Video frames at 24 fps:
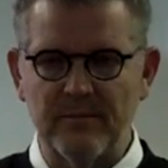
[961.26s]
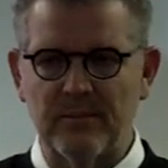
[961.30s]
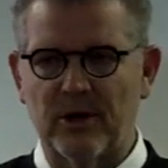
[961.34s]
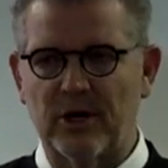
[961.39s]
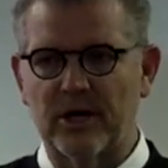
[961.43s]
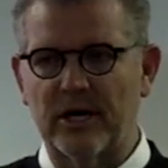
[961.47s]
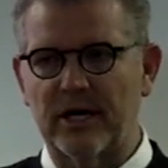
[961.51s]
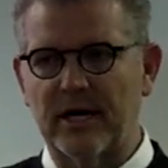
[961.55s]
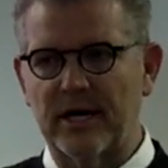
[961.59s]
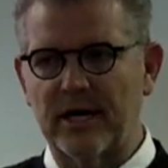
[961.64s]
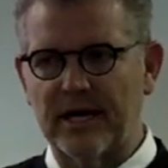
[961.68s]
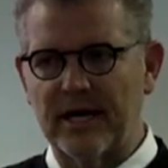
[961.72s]

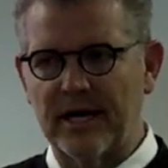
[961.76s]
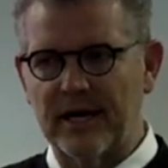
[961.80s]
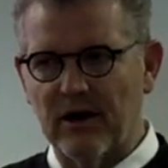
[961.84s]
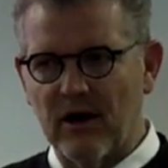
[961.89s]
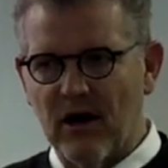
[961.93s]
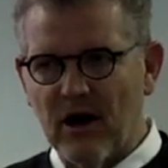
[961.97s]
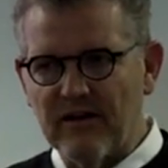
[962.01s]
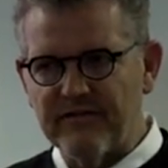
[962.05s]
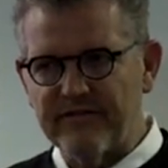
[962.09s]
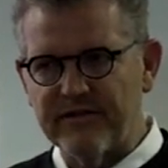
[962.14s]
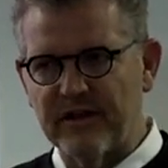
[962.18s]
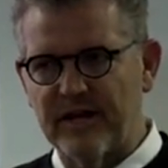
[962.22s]
marketing,
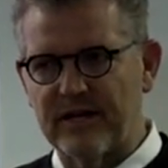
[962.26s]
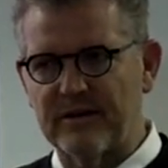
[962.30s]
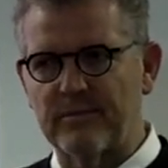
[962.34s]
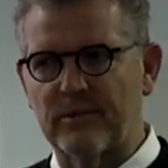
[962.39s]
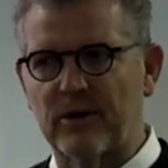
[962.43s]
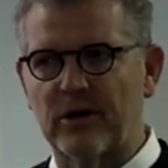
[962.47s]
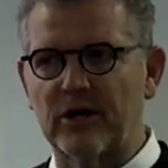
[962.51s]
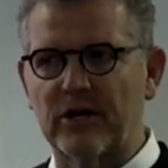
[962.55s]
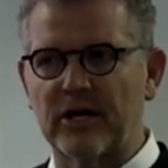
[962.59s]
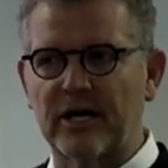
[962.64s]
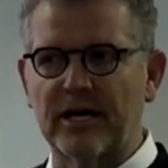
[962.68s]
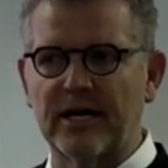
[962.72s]
offline
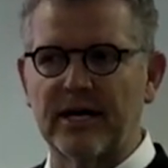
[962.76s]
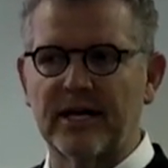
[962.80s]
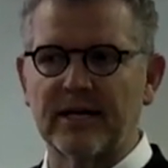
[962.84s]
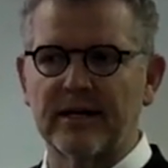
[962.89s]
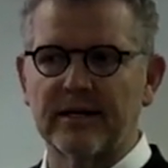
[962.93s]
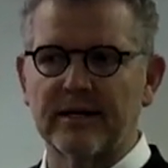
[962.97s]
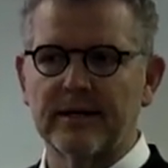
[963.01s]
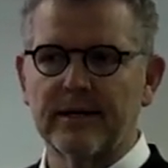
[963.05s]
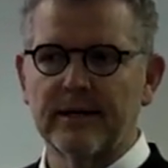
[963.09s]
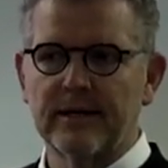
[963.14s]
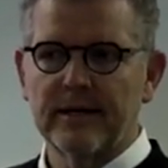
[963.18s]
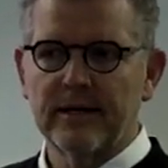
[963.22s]
marketing,
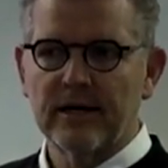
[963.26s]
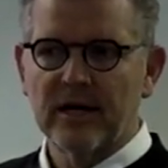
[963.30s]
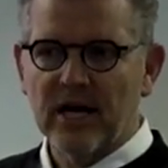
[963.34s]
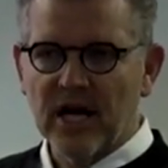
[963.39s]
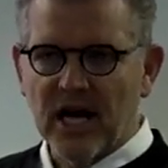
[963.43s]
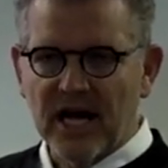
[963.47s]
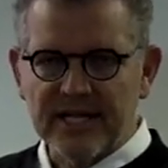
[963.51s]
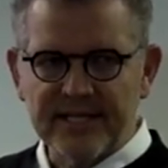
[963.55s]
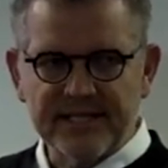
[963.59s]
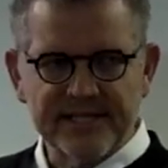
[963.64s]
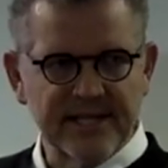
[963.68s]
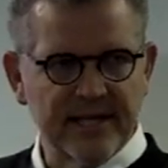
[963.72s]

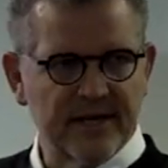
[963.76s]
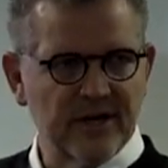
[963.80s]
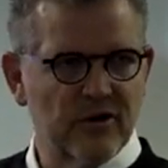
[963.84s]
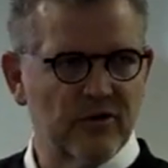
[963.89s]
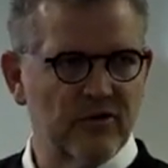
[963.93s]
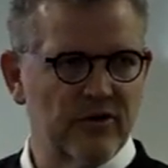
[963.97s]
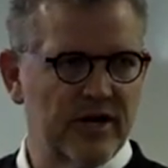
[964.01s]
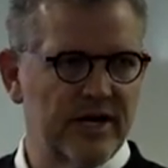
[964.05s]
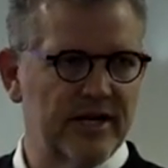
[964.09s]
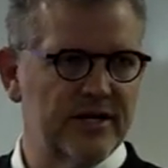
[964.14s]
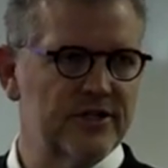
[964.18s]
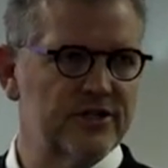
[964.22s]
content
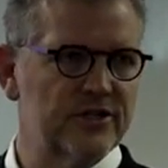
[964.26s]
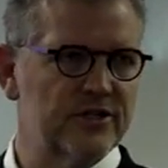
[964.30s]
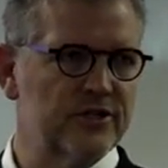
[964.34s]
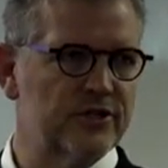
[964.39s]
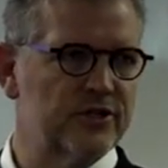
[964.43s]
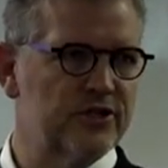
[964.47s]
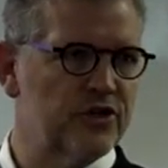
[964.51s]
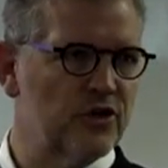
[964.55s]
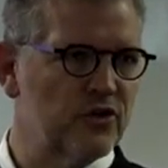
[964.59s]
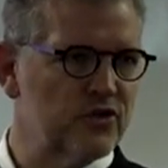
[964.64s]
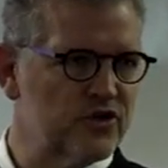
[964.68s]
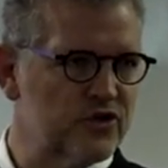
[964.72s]
creation,
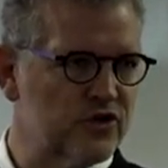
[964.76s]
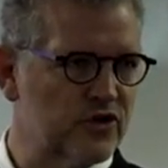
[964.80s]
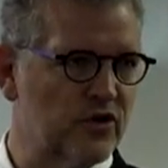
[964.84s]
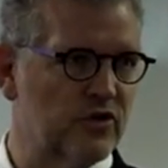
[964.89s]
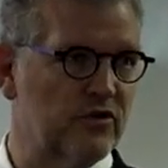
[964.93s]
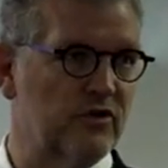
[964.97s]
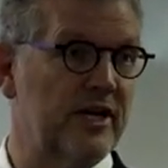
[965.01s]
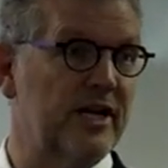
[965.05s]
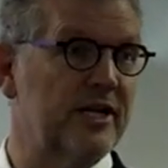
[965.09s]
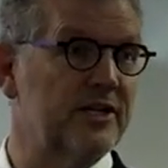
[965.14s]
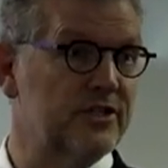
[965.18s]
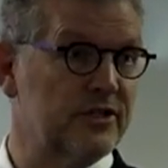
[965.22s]
social
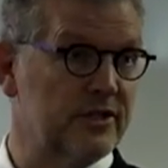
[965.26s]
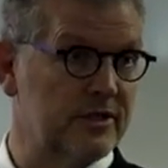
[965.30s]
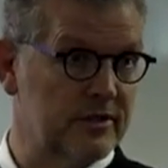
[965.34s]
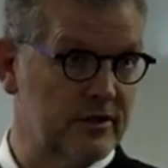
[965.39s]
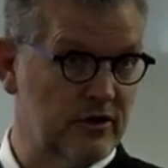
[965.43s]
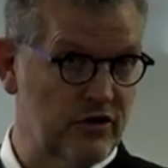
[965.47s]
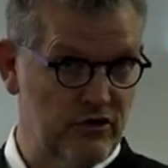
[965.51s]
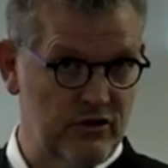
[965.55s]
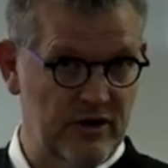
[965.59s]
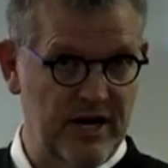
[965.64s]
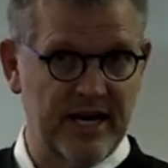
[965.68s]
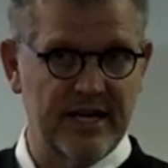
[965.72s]
creation,
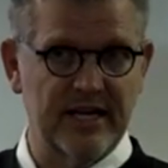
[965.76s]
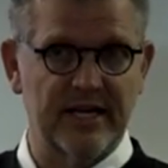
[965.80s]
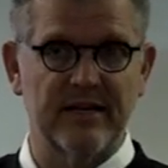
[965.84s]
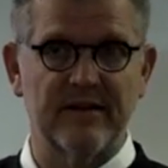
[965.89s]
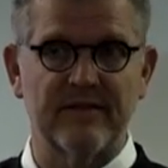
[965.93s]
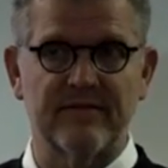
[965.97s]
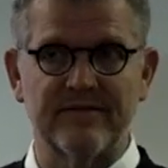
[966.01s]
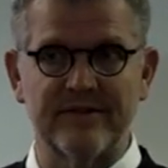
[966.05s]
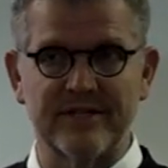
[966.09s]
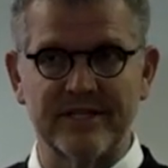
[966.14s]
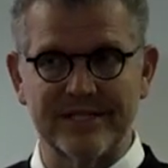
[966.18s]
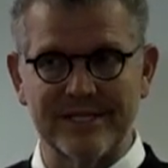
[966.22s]

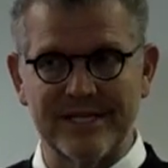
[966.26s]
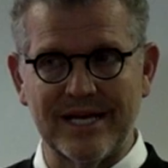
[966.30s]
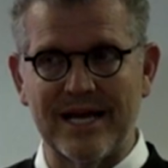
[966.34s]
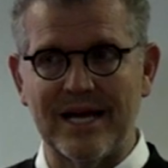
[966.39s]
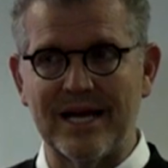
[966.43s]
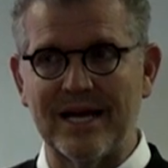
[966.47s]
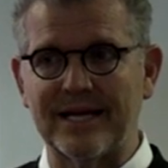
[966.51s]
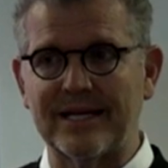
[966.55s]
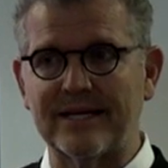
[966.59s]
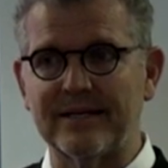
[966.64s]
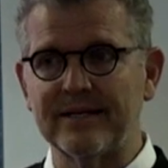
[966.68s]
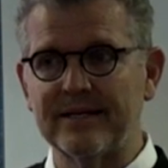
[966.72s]
creative
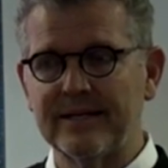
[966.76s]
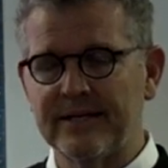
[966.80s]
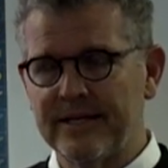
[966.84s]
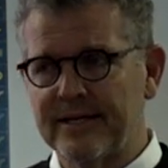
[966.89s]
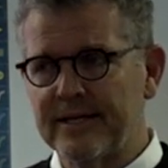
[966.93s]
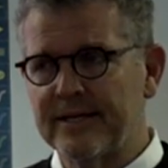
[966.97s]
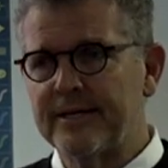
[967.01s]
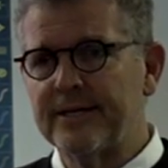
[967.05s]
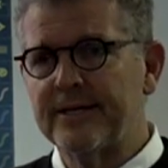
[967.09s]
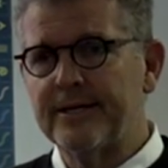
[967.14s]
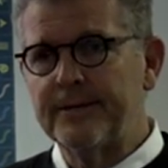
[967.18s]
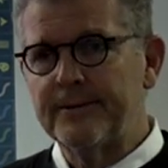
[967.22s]
design,
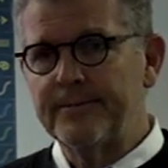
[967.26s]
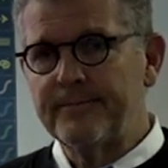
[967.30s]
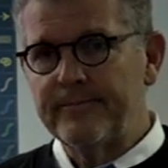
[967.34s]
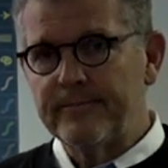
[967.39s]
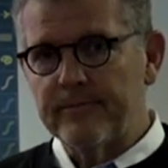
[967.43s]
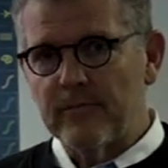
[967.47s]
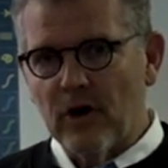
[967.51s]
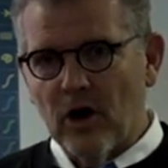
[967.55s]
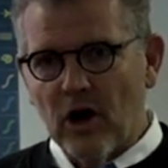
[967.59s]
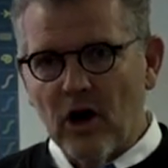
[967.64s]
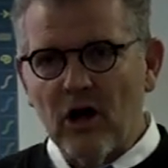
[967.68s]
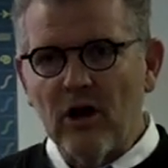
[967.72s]

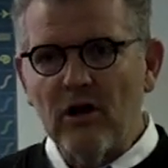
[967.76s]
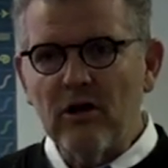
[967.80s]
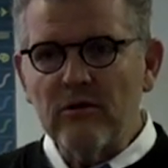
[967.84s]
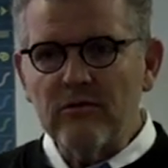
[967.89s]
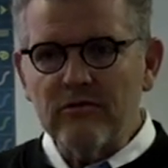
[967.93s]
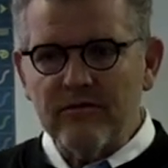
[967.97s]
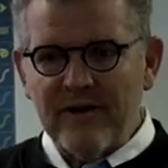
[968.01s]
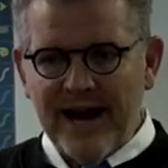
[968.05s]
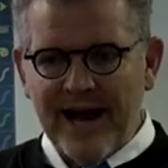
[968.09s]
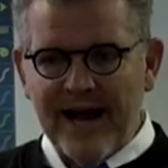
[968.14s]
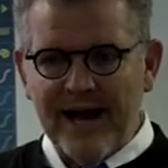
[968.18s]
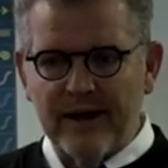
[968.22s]
all
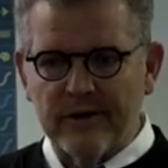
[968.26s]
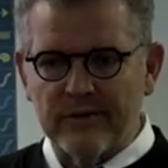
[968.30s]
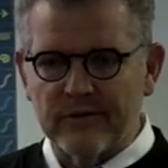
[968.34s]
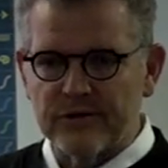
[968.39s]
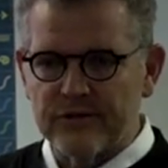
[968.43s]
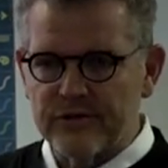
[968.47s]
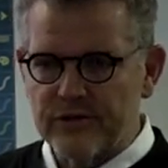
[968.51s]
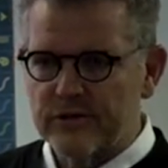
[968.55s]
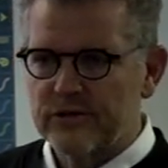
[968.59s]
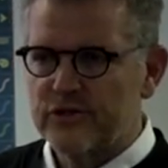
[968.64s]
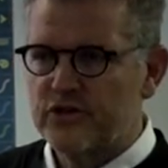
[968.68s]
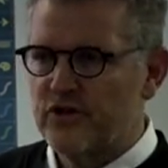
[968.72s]

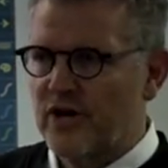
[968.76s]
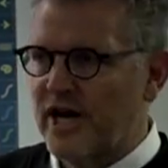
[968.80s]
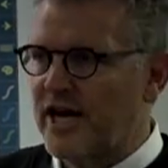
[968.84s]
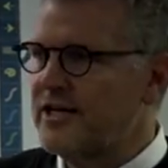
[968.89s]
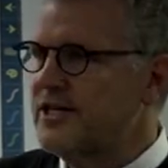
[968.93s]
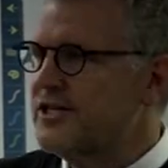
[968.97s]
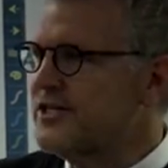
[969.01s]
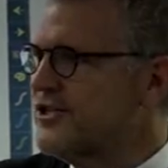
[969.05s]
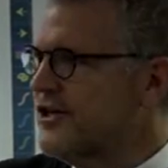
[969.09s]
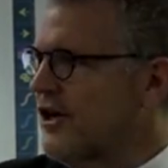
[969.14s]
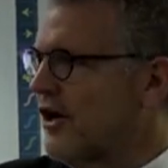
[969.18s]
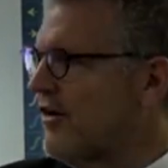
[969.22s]
around trying
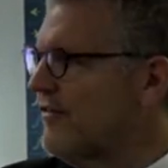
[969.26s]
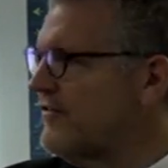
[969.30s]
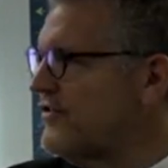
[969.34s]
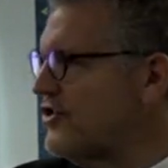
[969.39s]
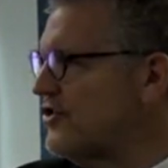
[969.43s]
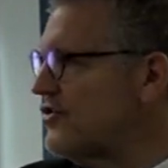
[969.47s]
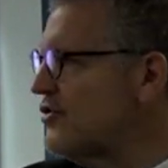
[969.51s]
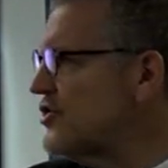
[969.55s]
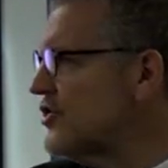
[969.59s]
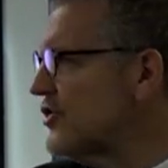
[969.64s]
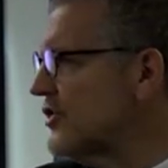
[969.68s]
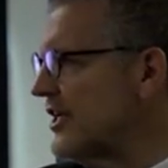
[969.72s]
to solve
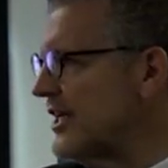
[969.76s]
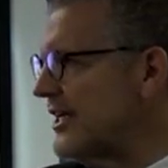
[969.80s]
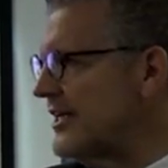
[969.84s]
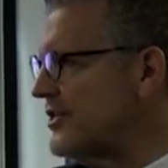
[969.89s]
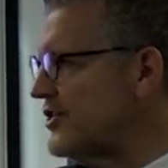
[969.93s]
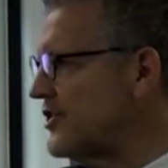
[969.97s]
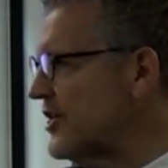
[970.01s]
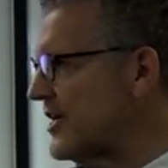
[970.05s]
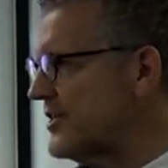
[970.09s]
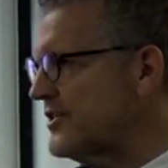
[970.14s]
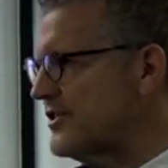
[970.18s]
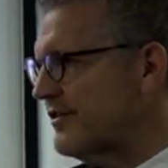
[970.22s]
usually
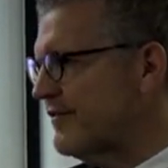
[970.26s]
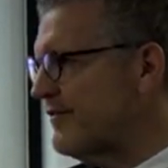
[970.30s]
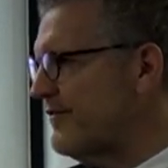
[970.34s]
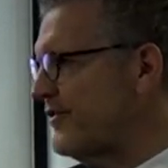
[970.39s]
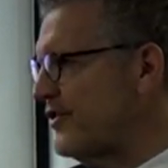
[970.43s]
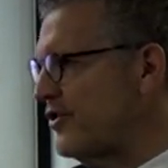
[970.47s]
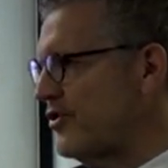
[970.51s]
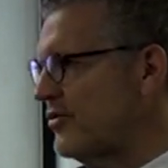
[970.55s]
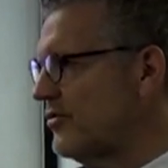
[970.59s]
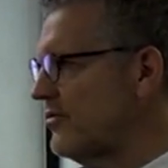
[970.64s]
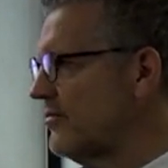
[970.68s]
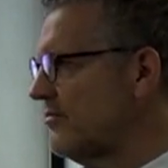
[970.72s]
just a
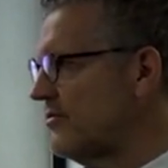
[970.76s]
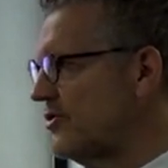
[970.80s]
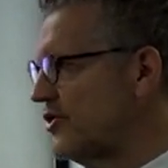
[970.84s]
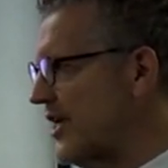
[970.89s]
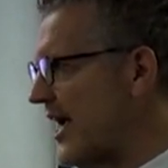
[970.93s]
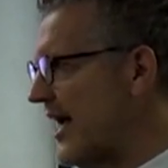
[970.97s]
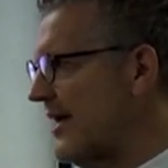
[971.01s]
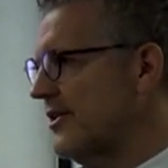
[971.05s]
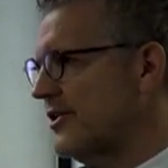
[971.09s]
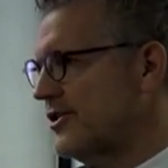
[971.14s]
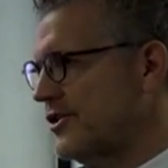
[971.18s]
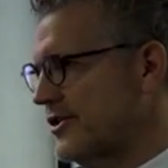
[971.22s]
few
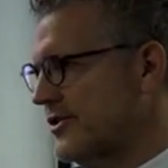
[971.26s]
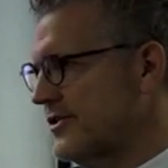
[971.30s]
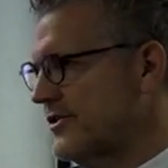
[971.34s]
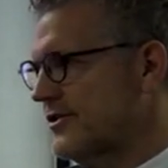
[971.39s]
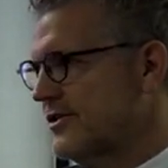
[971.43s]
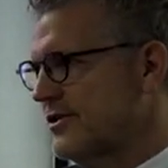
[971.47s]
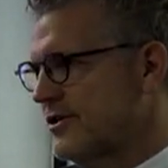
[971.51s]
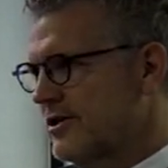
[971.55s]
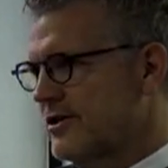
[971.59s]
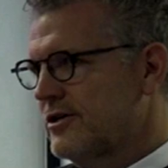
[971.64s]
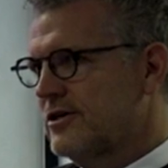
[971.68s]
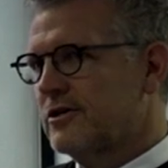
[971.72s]
challenges.
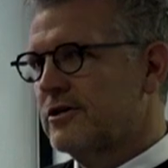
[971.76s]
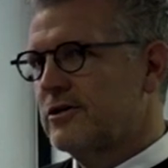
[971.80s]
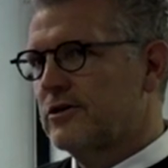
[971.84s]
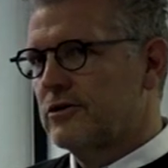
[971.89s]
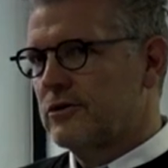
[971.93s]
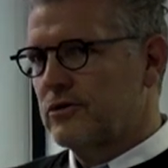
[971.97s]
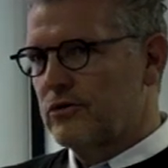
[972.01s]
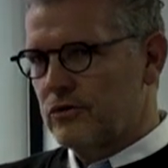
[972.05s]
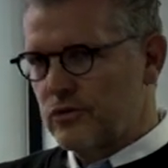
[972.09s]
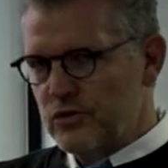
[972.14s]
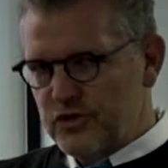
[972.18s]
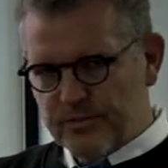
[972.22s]

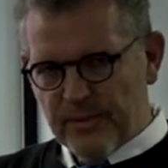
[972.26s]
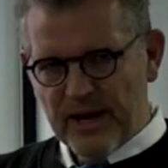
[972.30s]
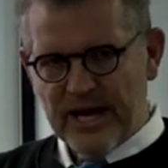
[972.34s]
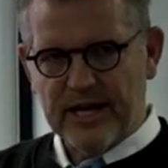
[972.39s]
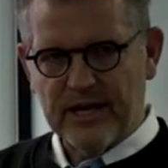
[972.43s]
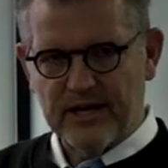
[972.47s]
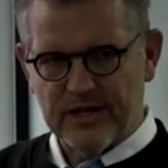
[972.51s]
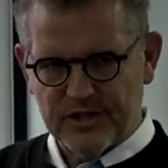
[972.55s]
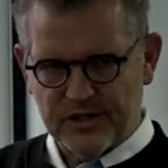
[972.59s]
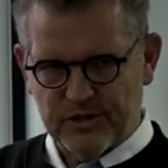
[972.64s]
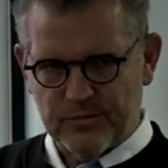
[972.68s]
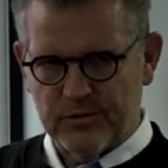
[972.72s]
Who's my
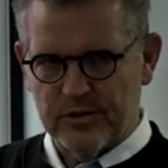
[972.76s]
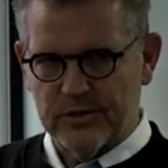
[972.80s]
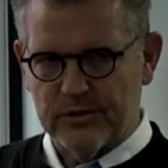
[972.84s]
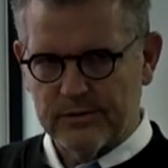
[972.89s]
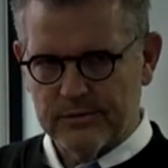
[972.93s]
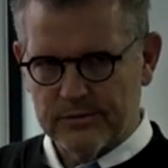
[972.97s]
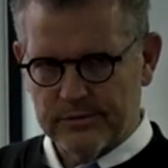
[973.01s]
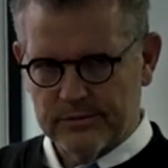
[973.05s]
customer?